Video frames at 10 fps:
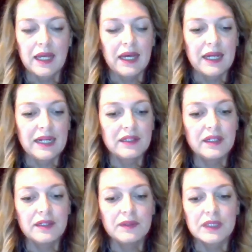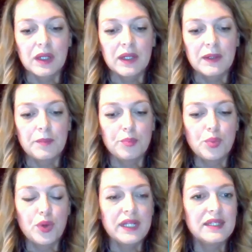Another
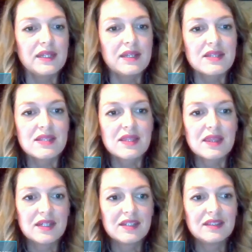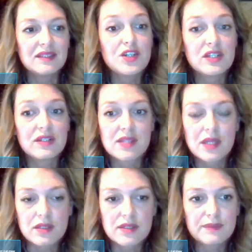point is the digital
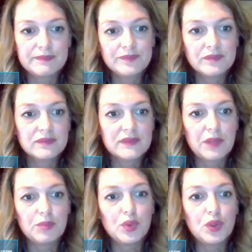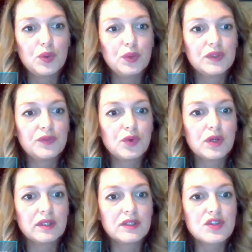skills, both
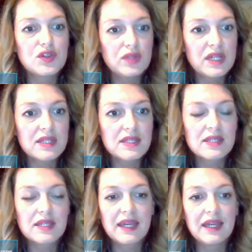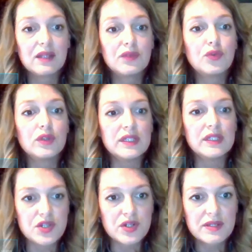for the students and for the
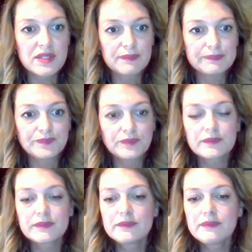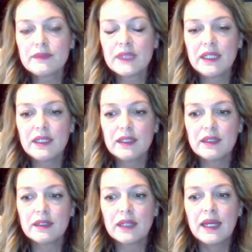teachers,
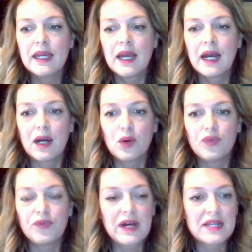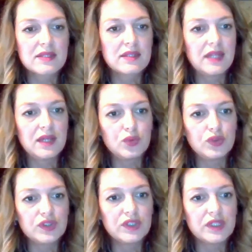in how fast they
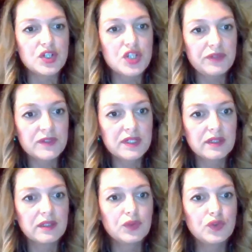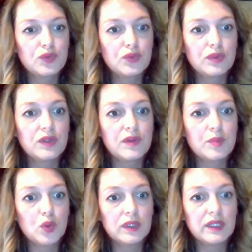could shift to the
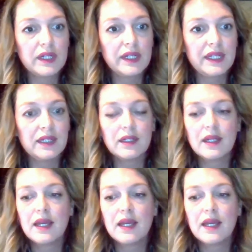remote learning,